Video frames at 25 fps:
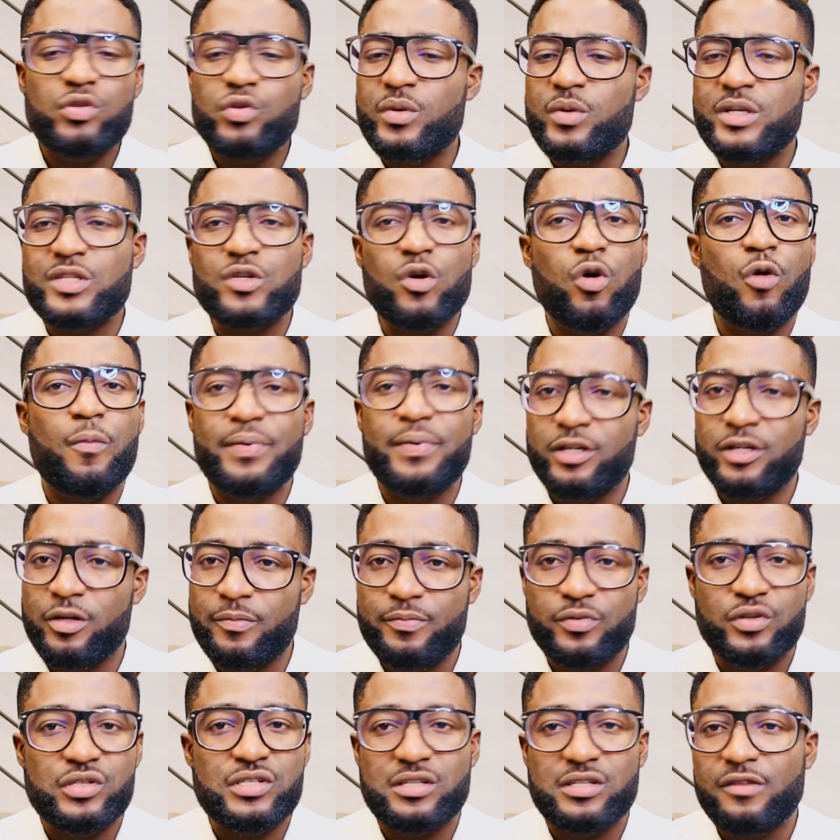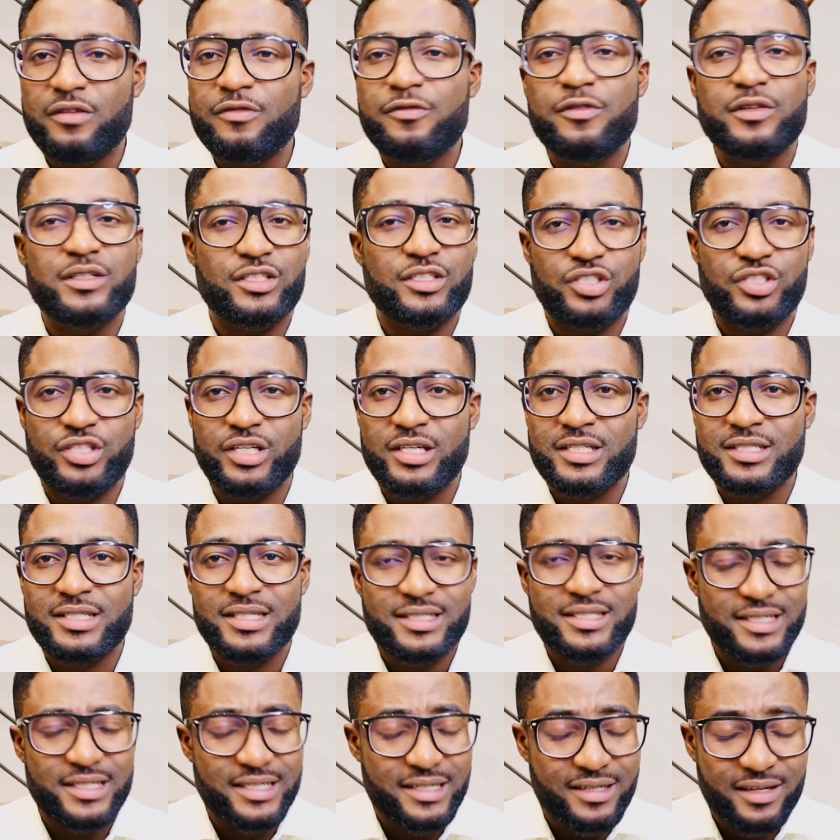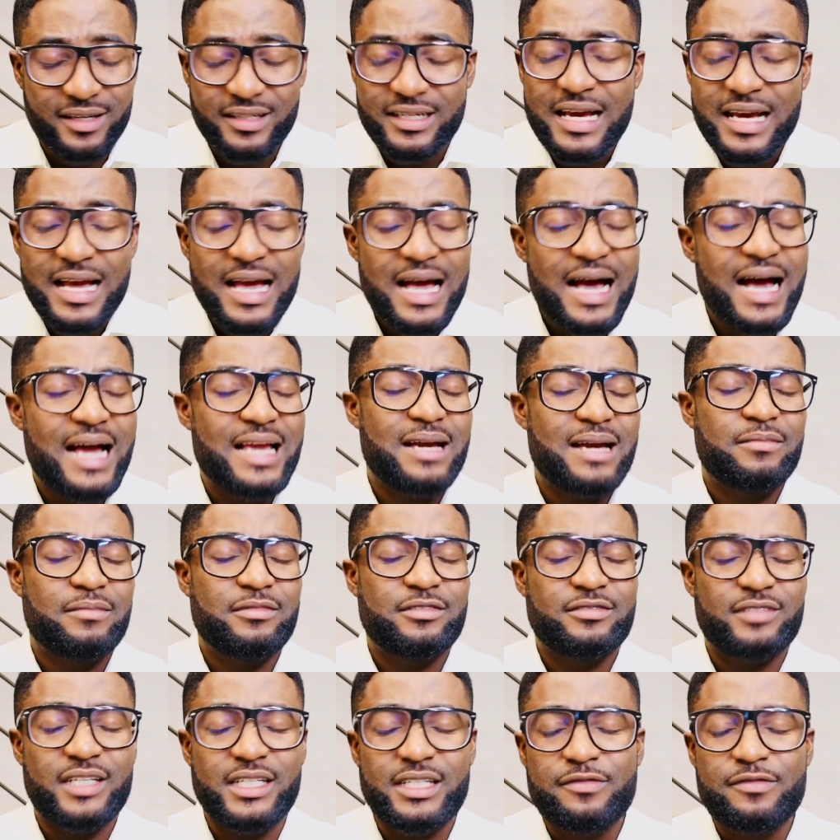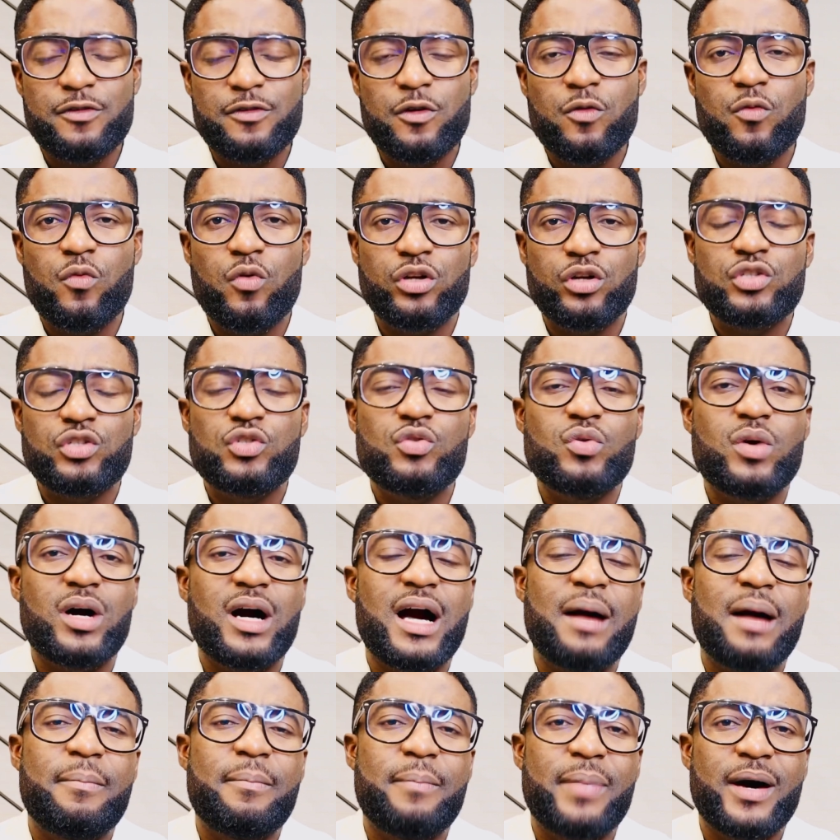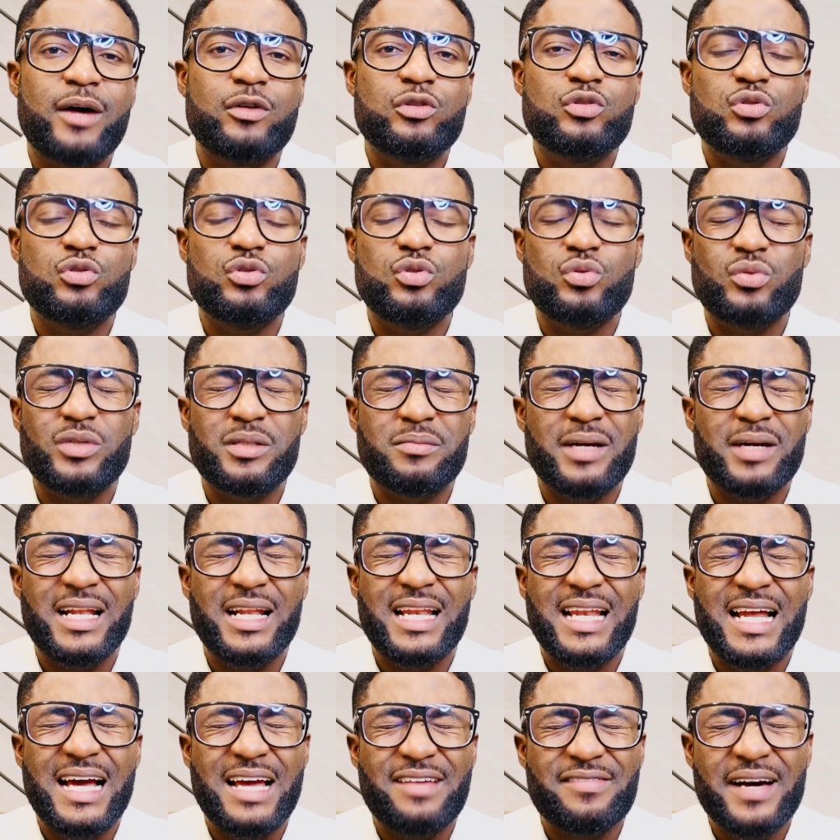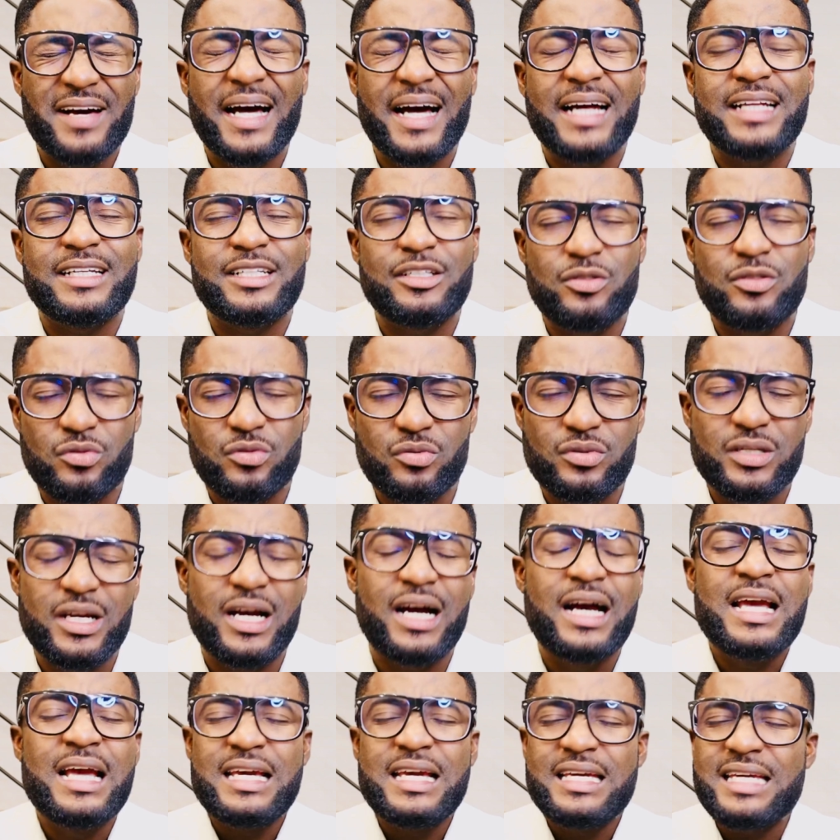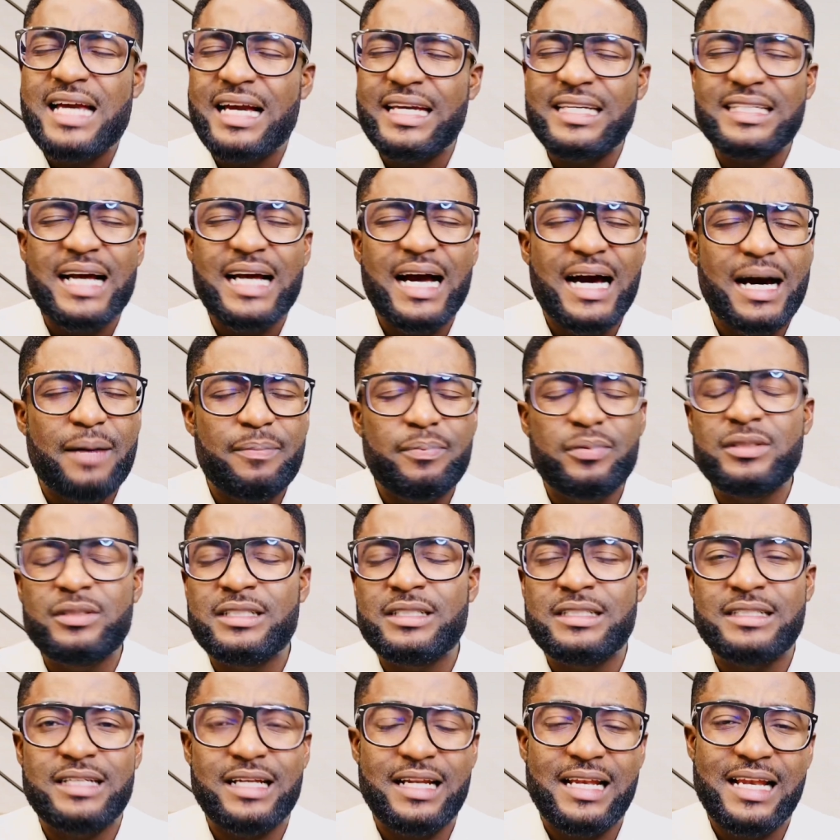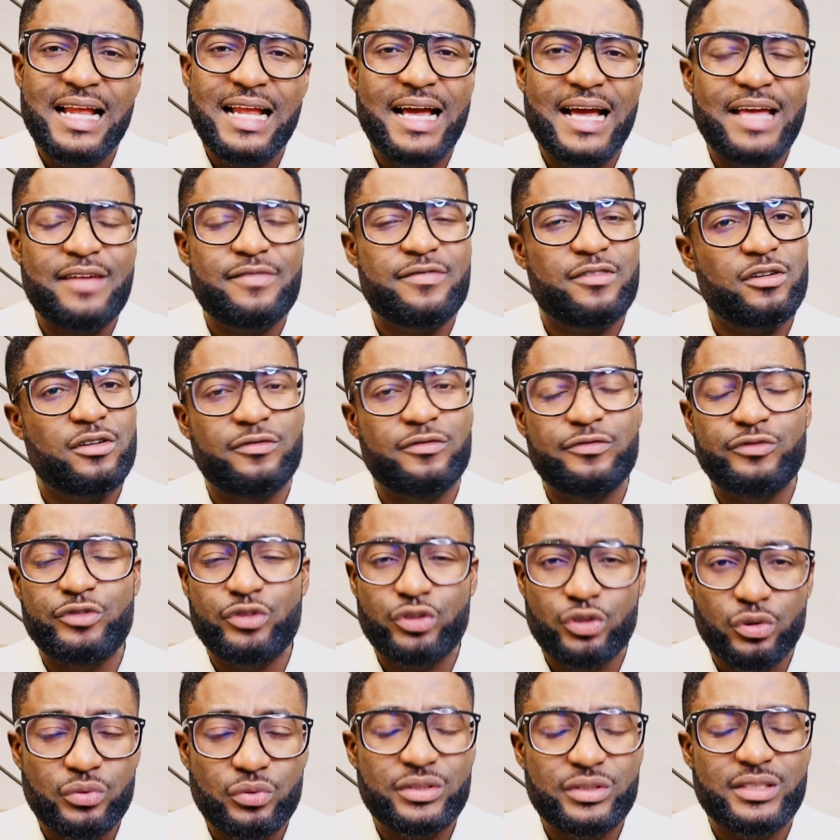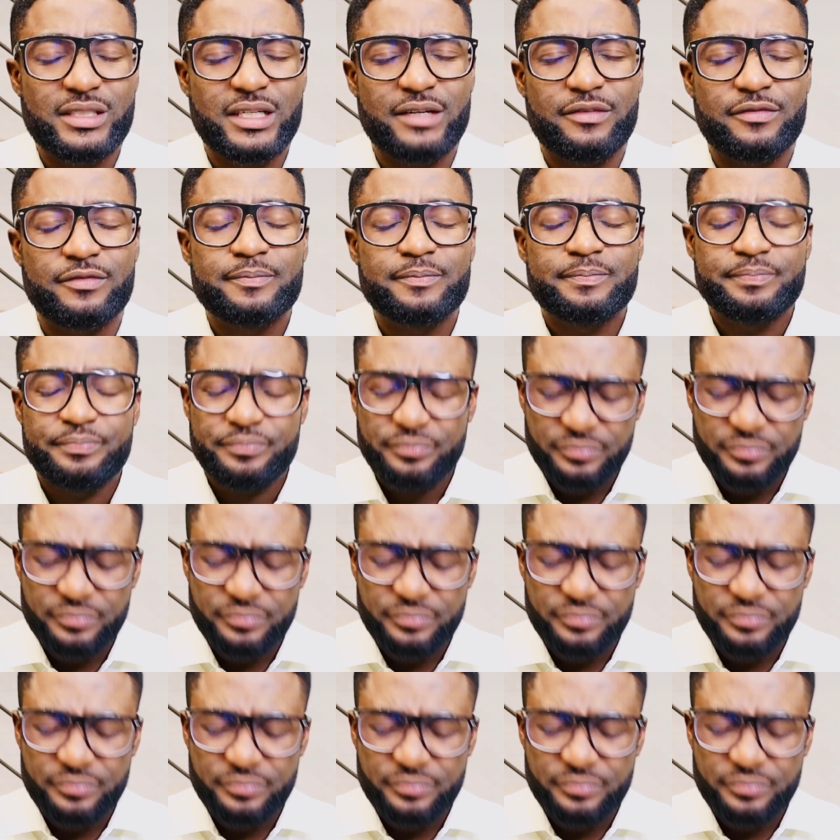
to do is open up yourself for the change and say, God, I am ready for what you are about to do in my life. Hallelujah. Yeah, it happened in the life of Joseph.